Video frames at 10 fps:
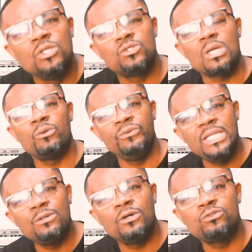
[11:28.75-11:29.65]
So I
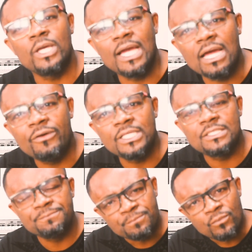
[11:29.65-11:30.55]
really want to encourage
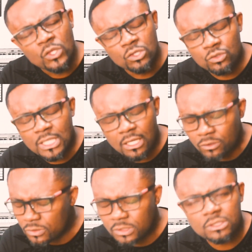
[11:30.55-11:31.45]
you that, look,